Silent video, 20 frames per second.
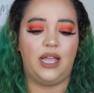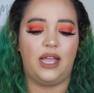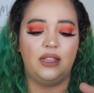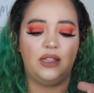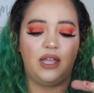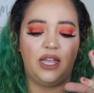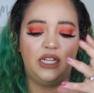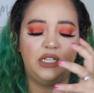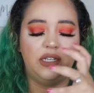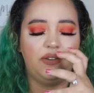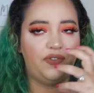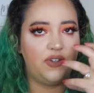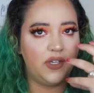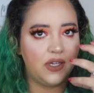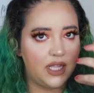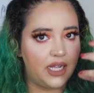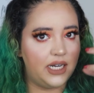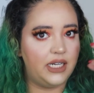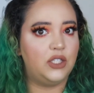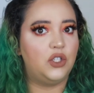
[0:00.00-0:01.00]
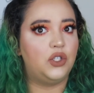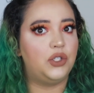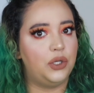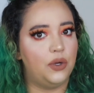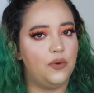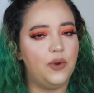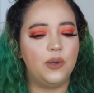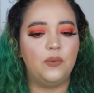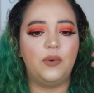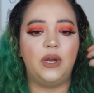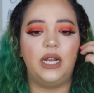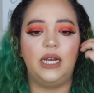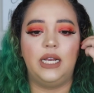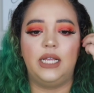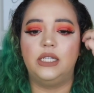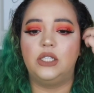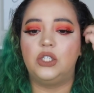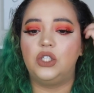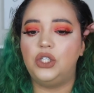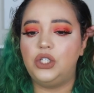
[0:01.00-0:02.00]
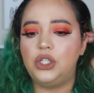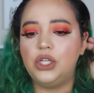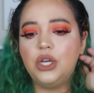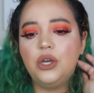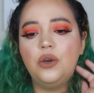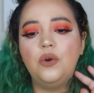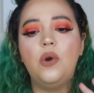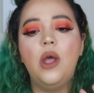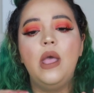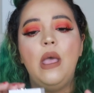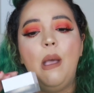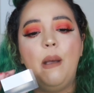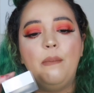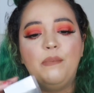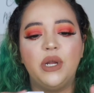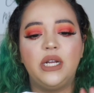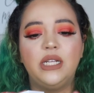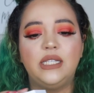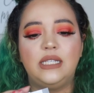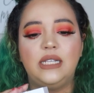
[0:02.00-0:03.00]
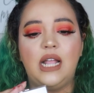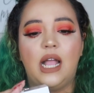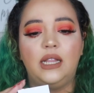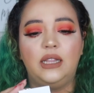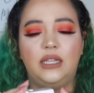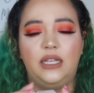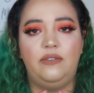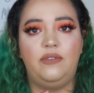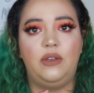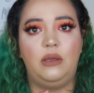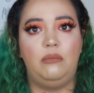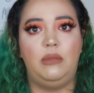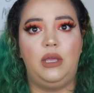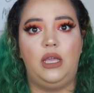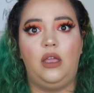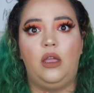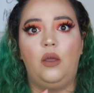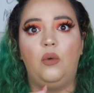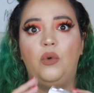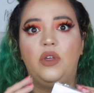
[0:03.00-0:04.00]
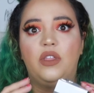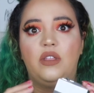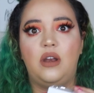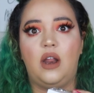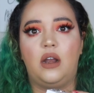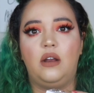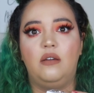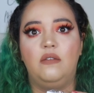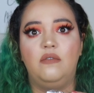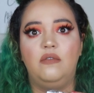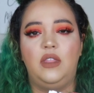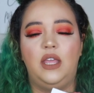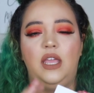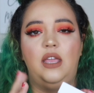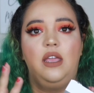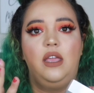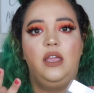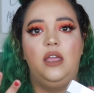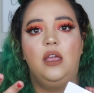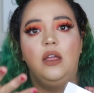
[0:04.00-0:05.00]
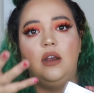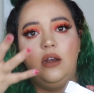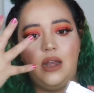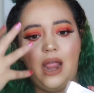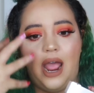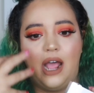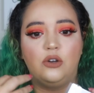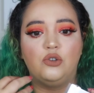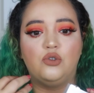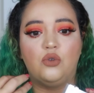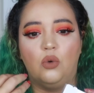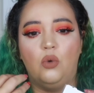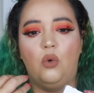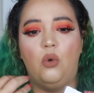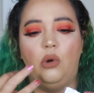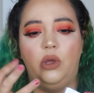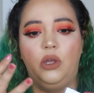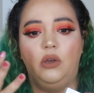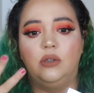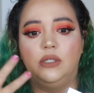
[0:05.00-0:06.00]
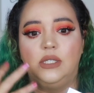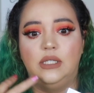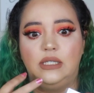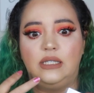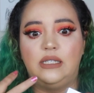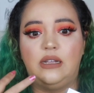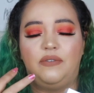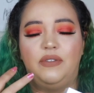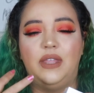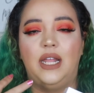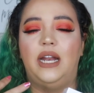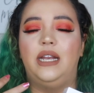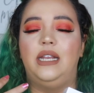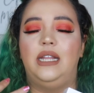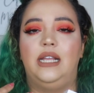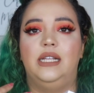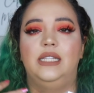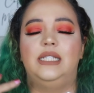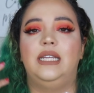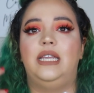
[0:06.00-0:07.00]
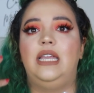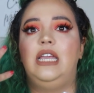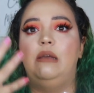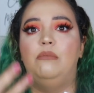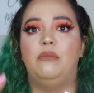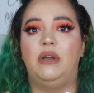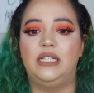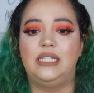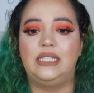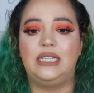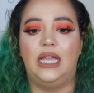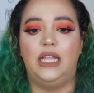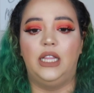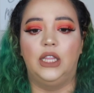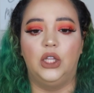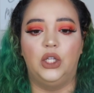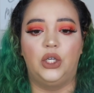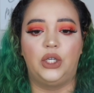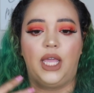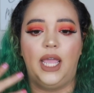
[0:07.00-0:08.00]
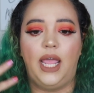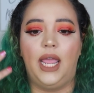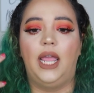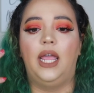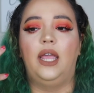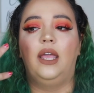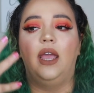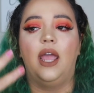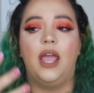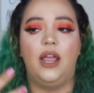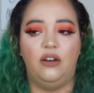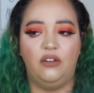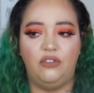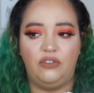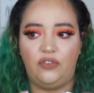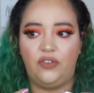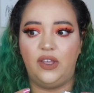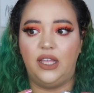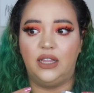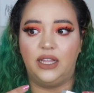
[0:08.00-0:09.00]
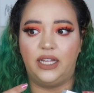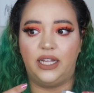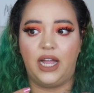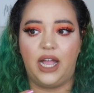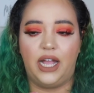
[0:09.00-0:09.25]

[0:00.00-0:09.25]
I like to feel that it's doing what it needs to do, but it's not leaving me with none of the natural oils and stuff that I need to keep my skin looking and feeling